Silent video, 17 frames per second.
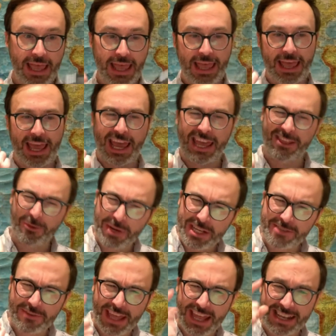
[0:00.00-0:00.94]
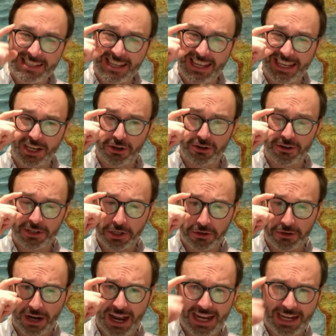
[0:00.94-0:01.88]
And the reason for that is like
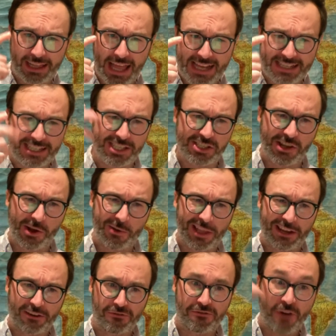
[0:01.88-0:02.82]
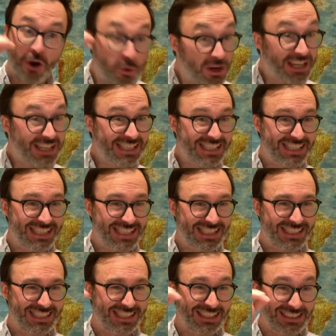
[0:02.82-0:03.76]
your eyeglasses don't like focus
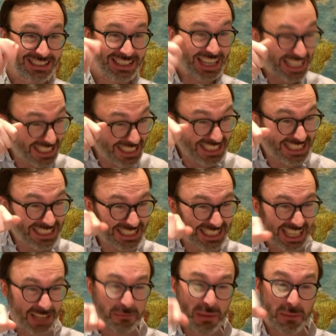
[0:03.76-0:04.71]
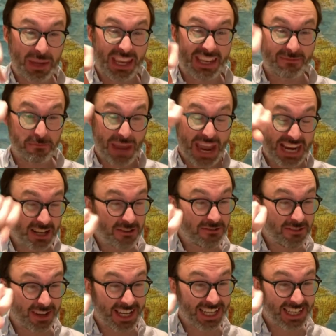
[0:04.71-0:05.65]
the light like maybe a
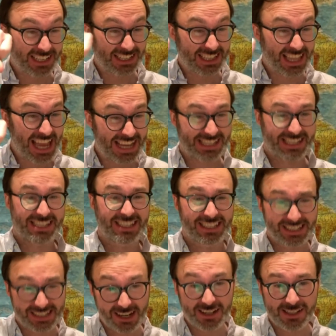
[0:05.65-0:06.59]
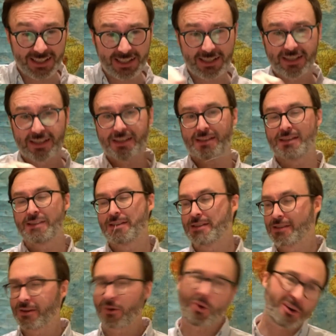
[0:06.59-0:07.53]
magnifying glass does.
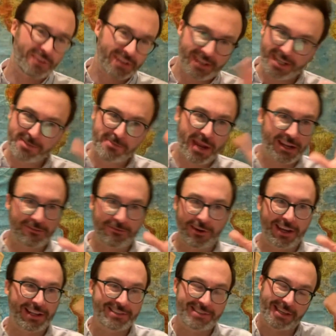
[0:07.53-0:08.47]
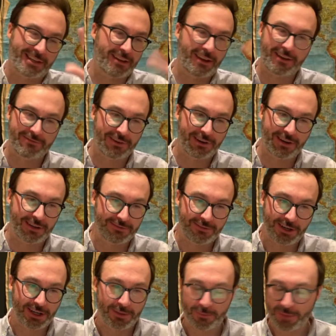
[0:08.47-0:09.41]
Or if it does magnify, it's like not very,
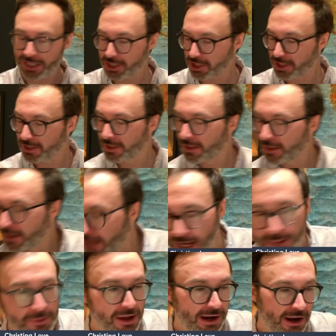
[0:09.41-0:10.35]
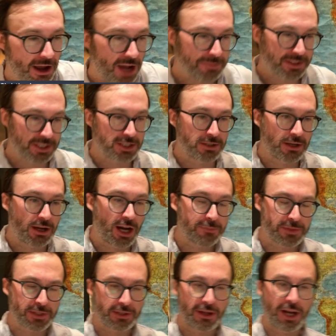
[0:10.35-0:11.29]
very much. I'm not an
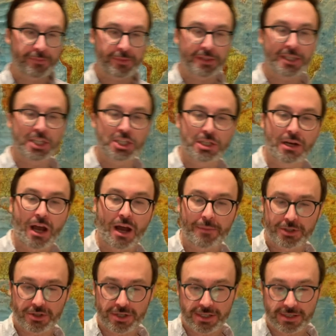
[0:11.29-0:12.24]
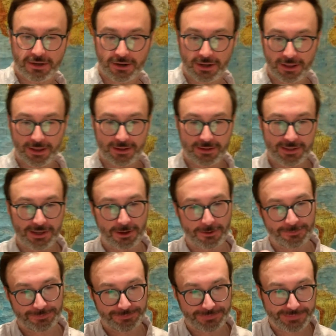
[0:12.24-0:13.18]
opticianometrist or anything. So
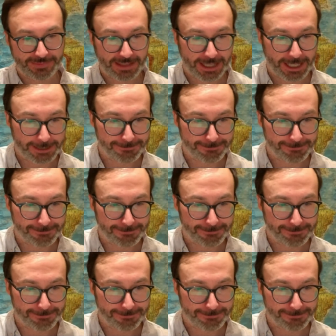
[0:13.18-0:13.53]
yeah.